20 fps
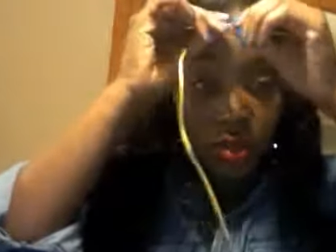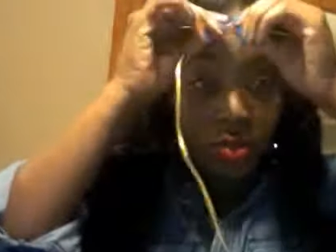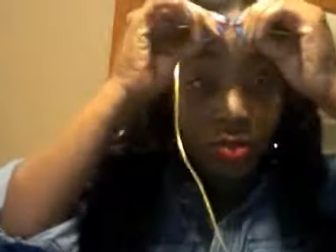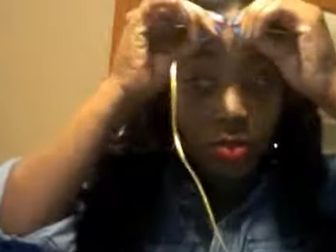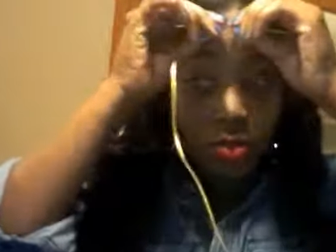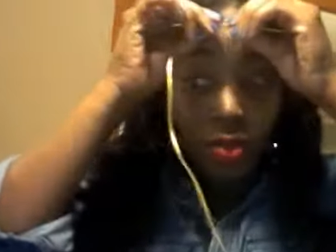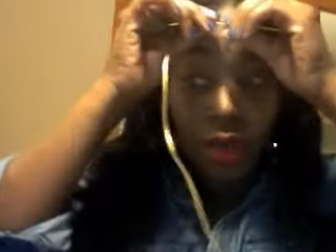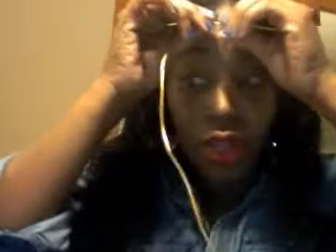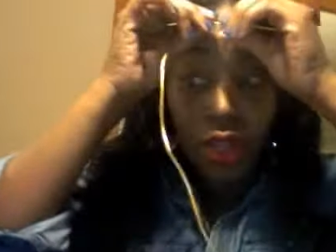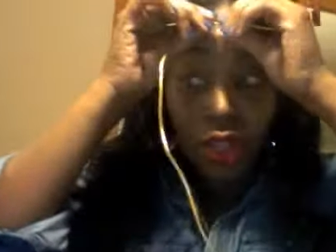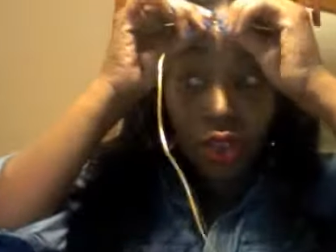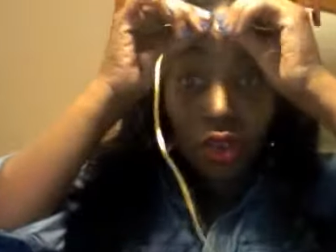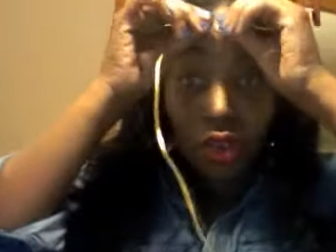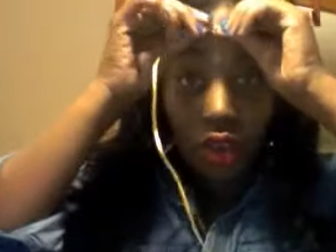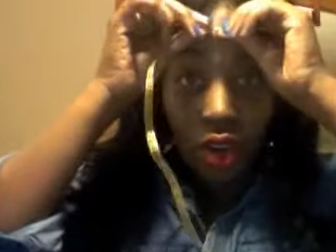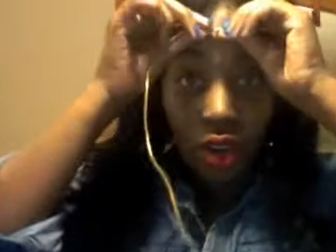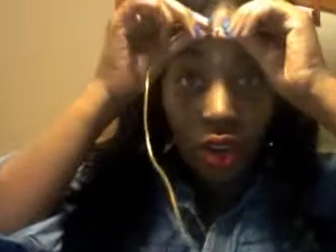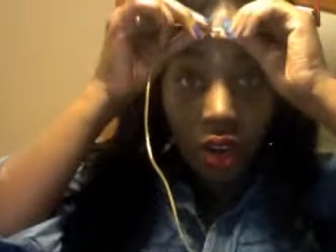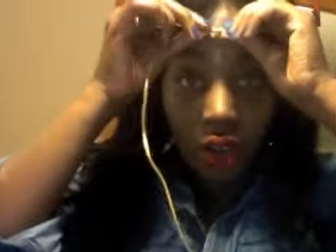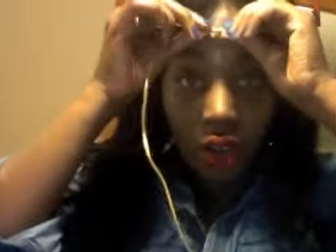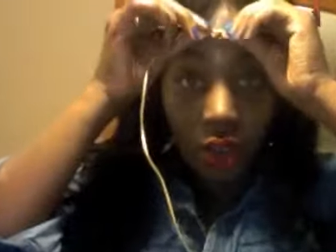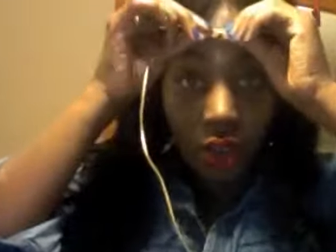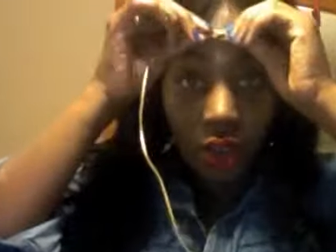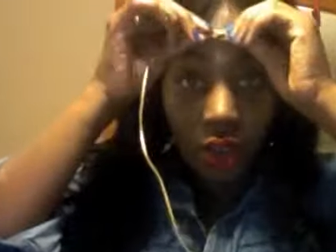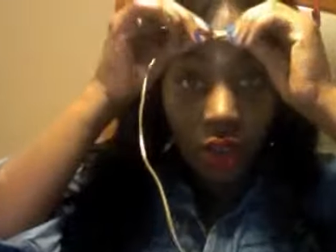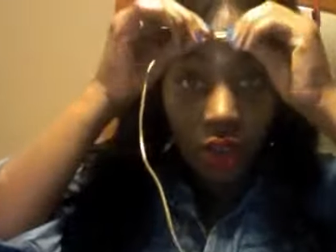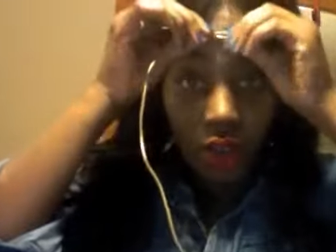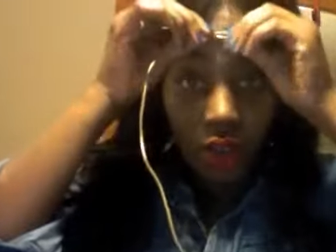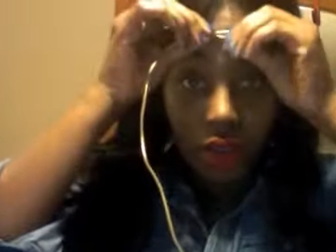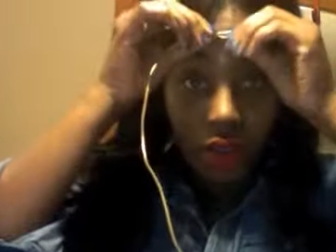measure off
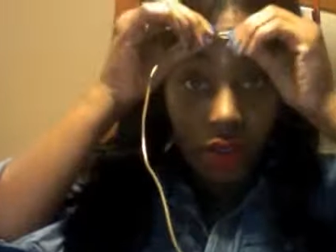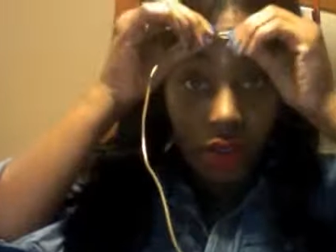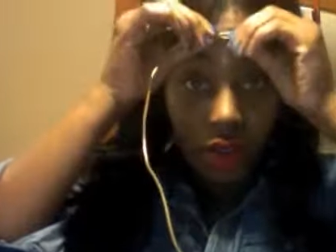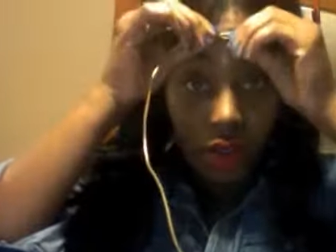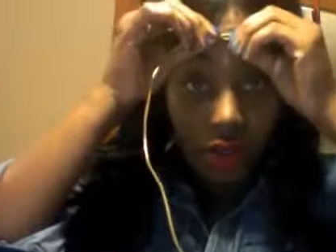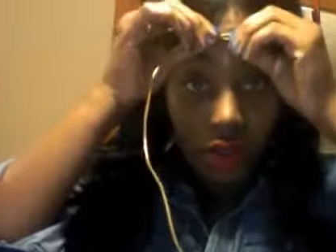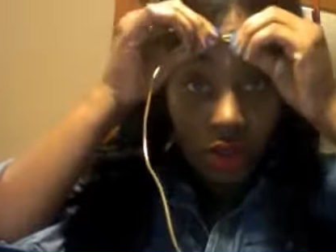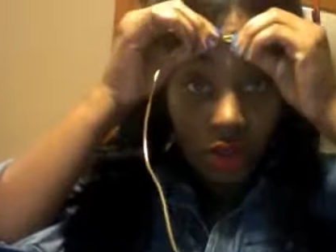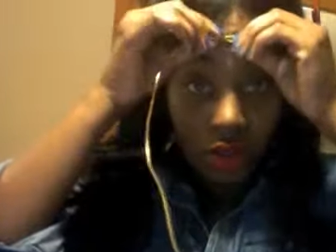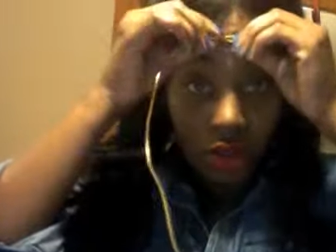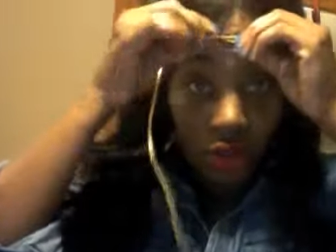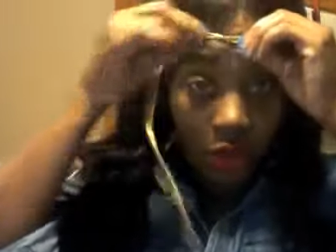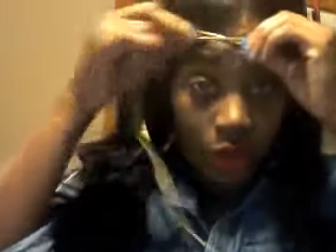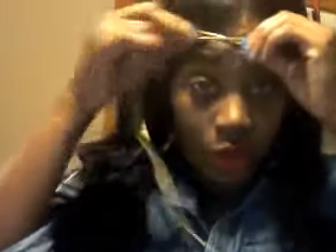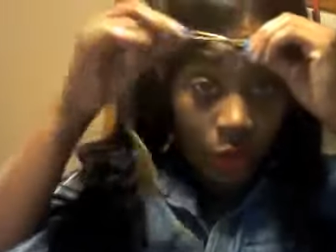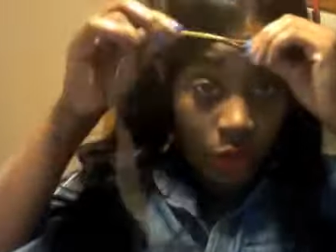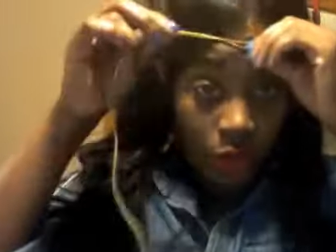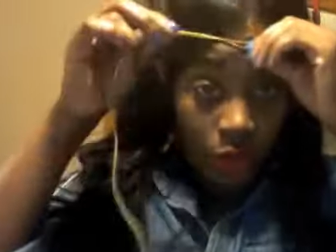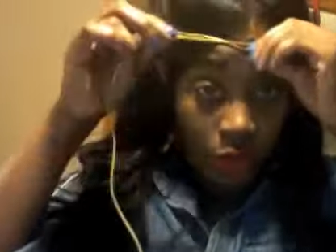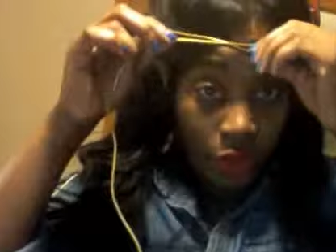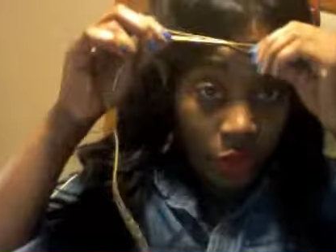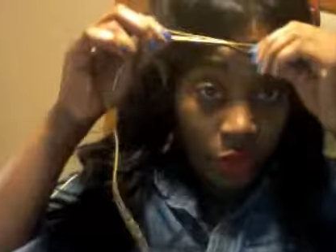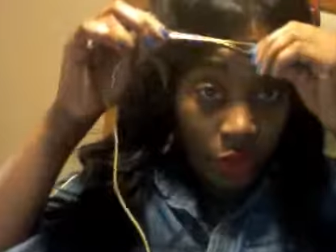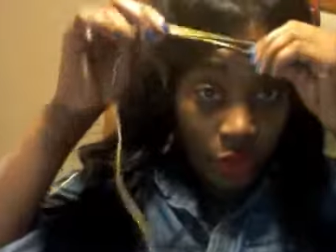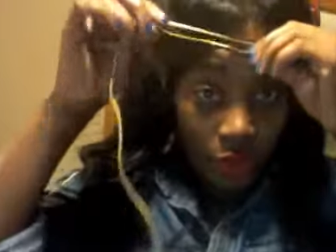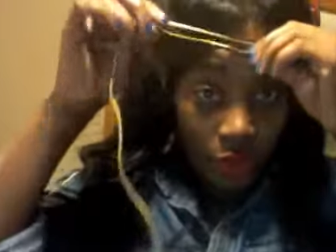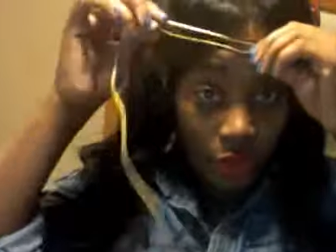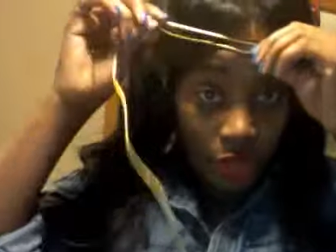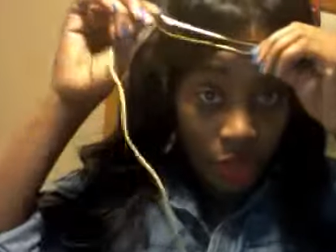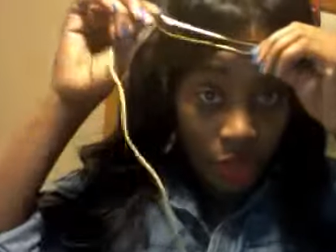where the
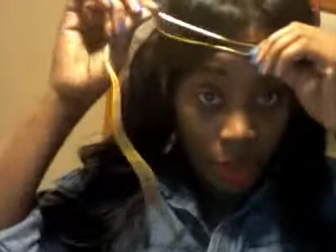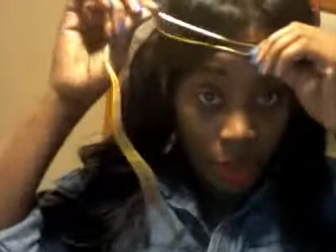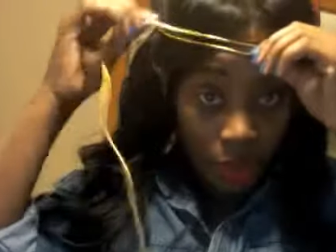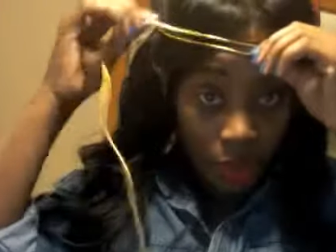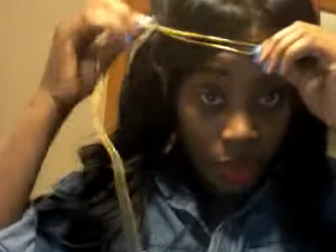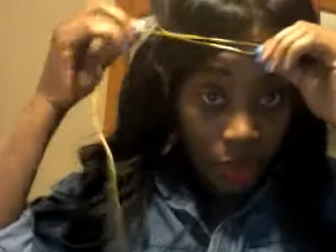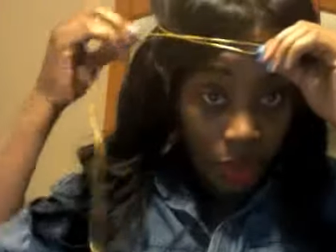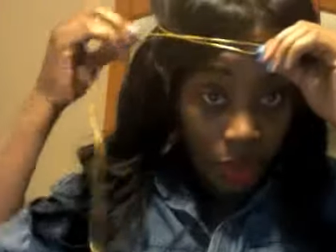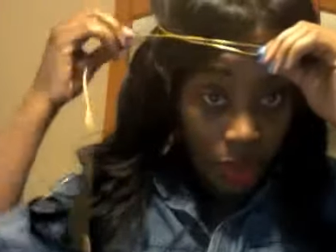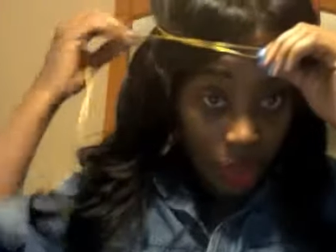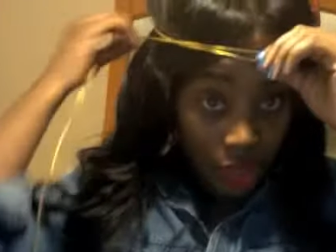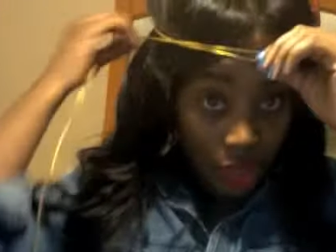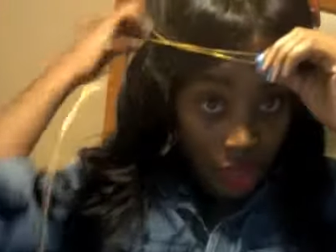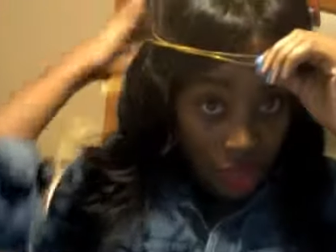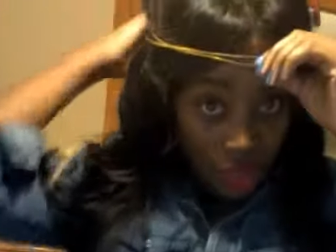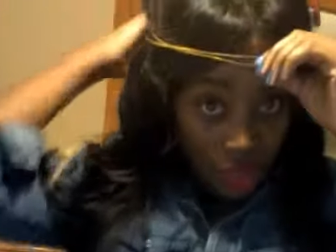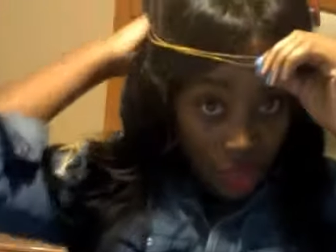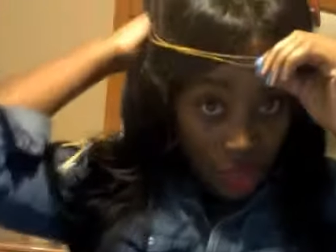first stop should be.